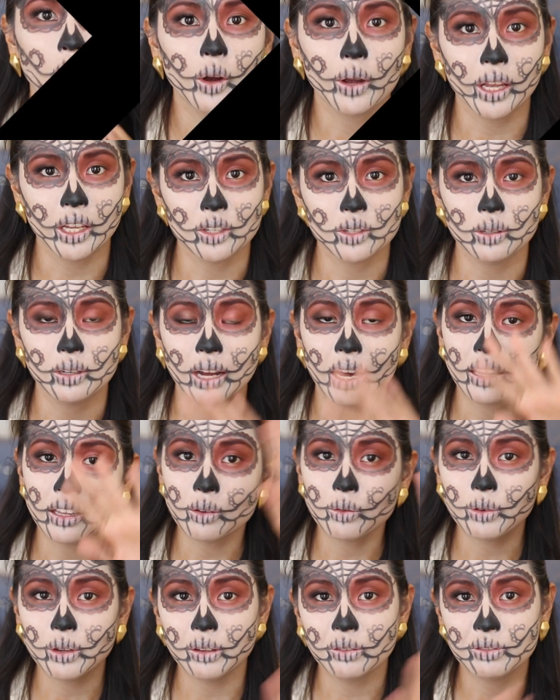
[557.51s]
Okay, so now
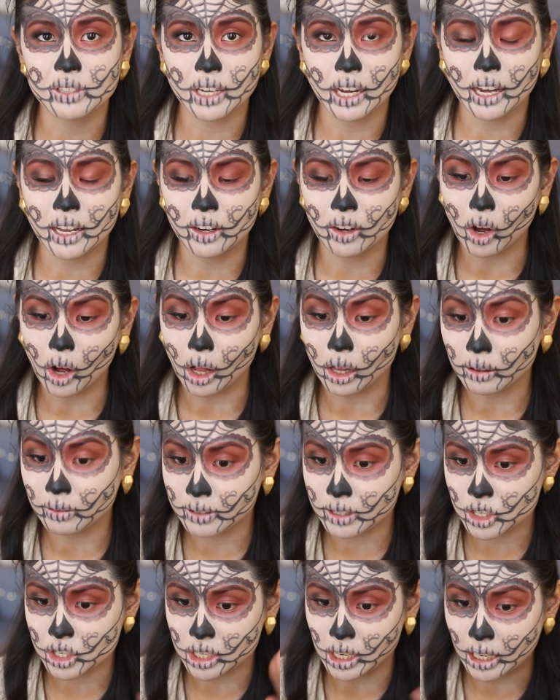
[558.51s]
that we've done all of
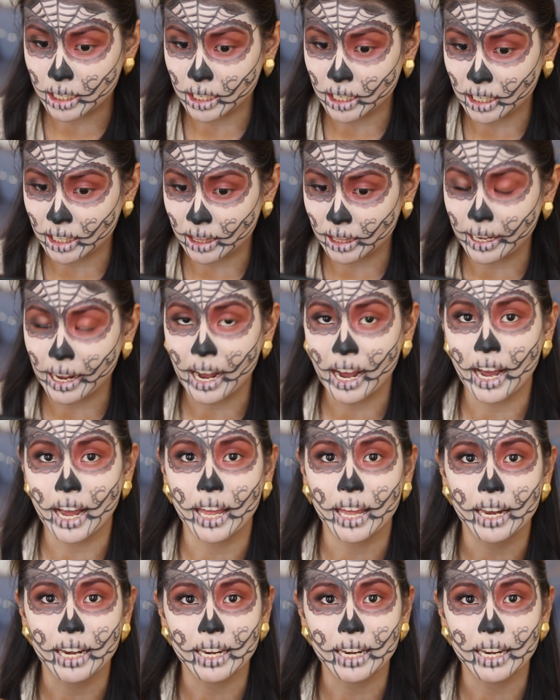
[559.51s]
the shading in the eye,